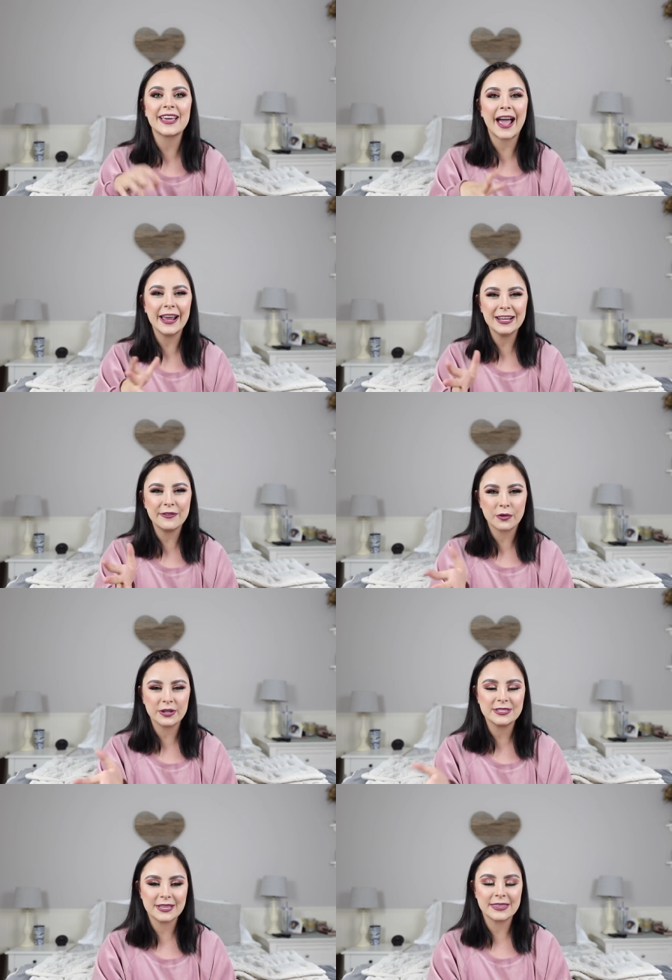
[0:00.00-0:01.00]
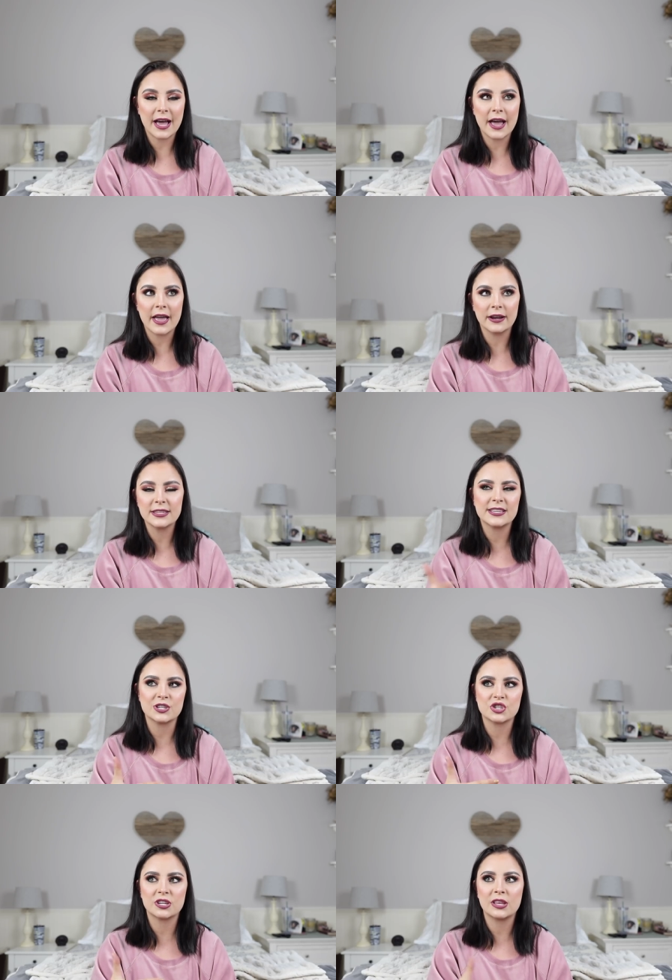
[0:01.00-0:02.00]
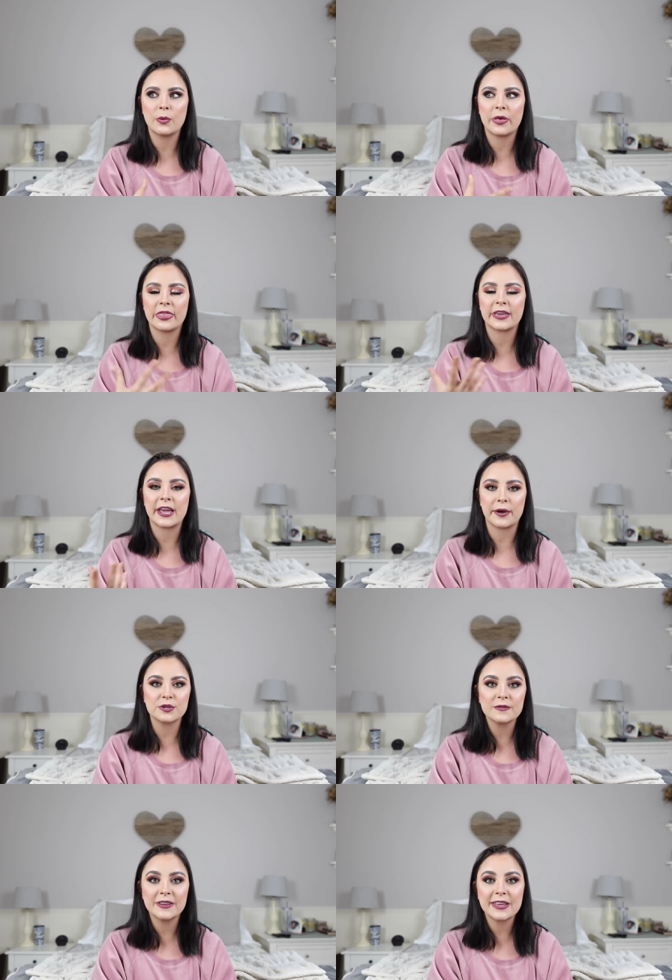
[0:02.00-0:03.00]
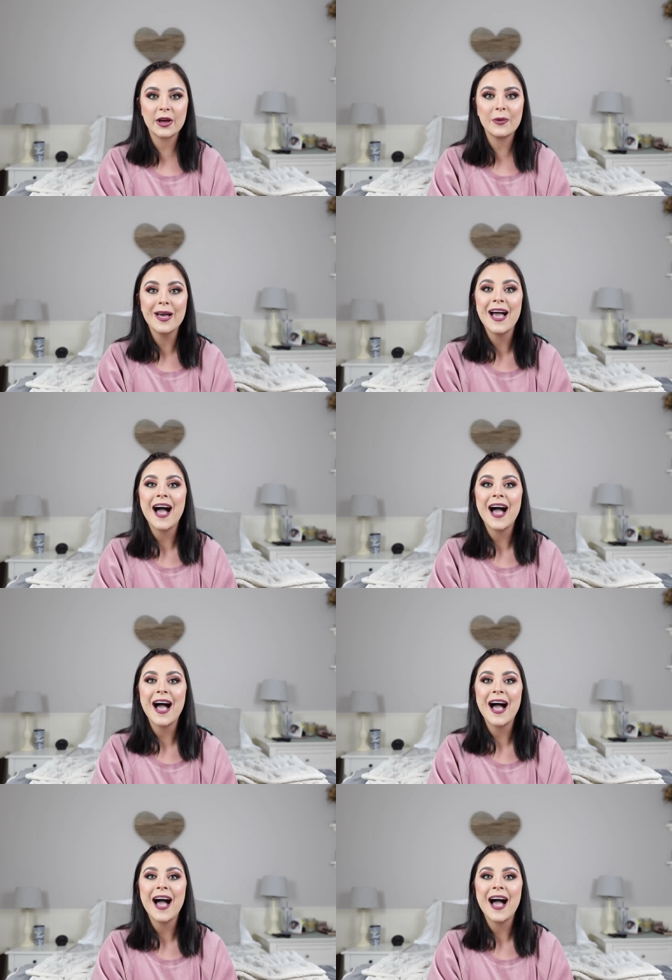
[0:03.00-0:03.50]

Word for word: I kind of already did that unintentionally with the character video.